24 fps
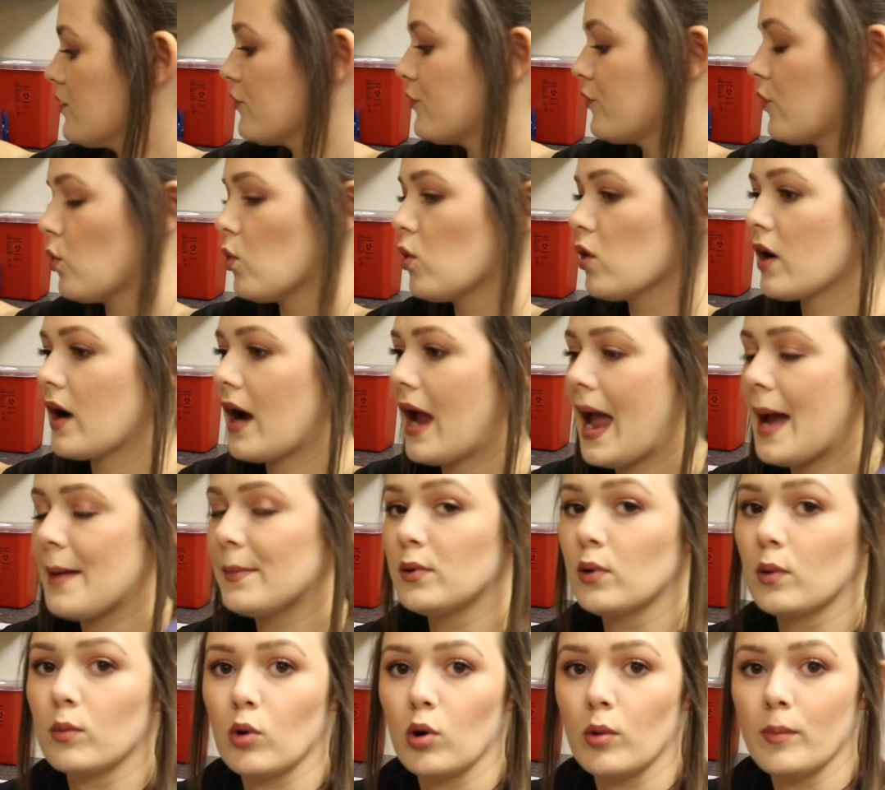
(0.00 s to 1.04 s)
for
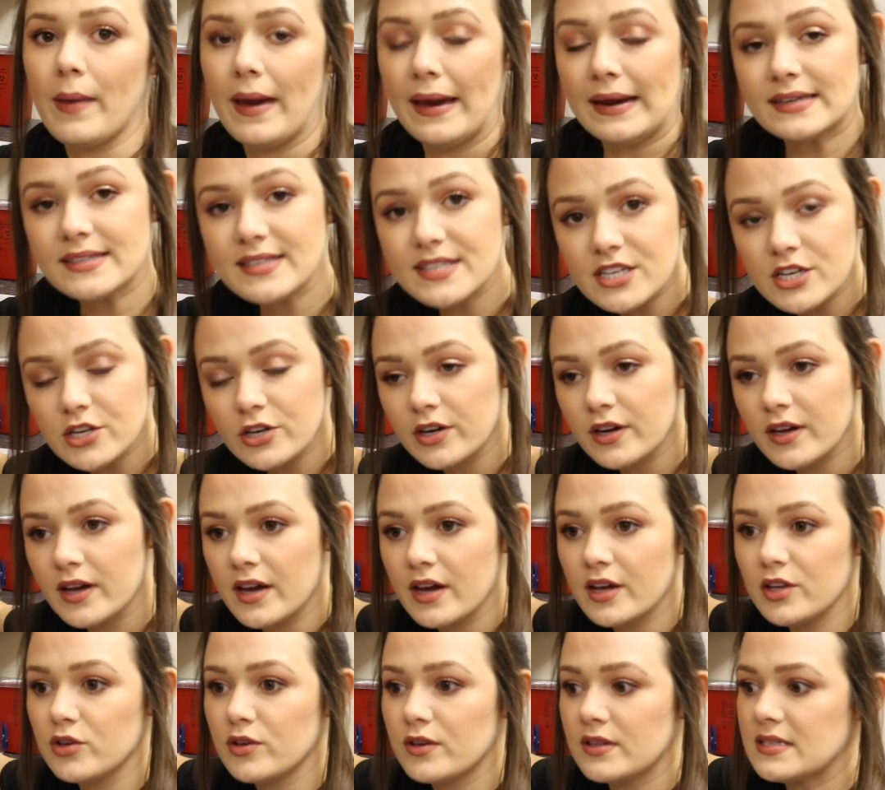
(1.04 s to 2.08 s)
abnormal
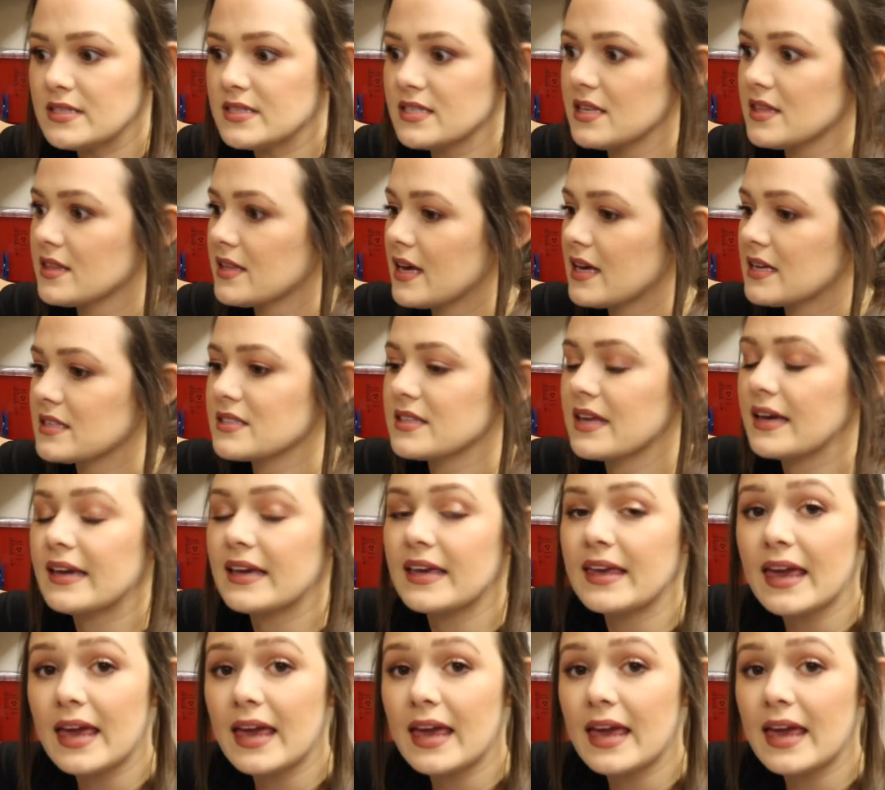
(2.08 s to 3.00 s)
bacteria. You can see things like